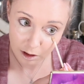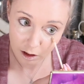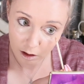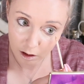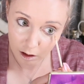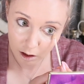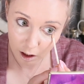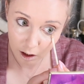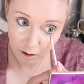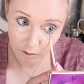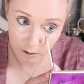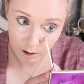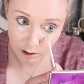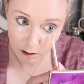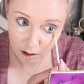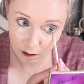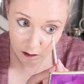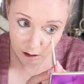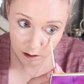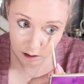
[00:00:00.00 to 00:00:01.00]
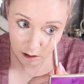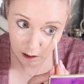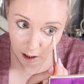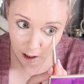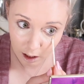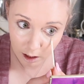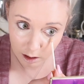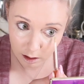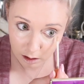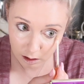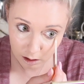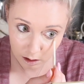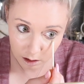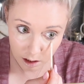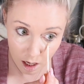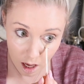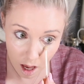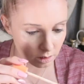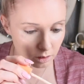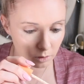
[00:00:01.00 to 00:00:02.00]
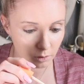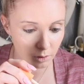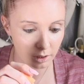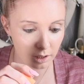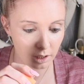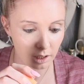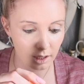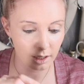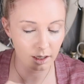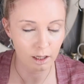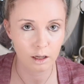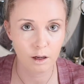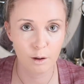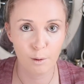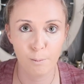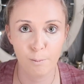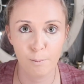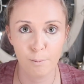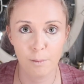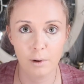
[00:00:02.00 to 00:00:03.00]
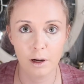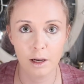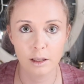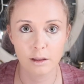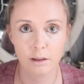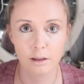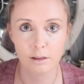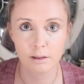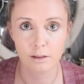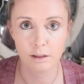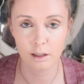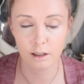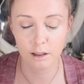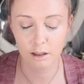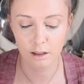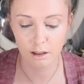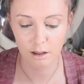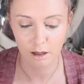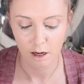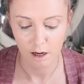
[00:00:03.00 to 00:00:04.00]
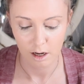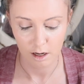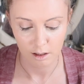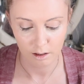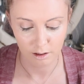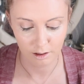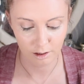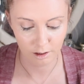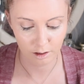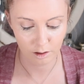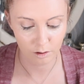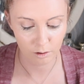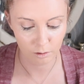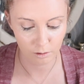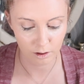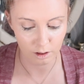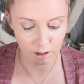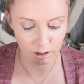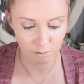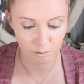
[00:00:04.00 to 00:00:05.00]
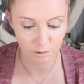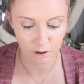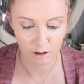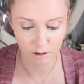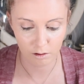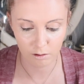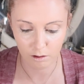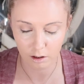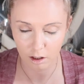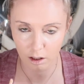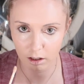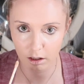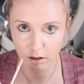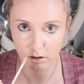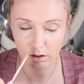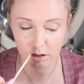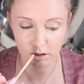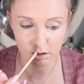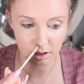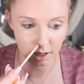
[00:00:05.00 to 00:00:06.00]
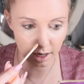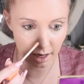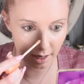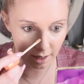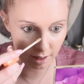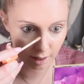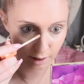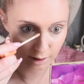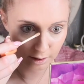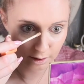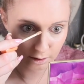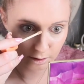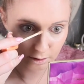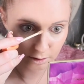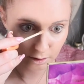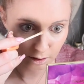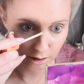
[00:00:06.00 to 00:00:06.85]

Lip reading: Yeah, the coverage looks nice. Let's quickly blend this in. Now, you know what? I'm gonna go ahead and just highlight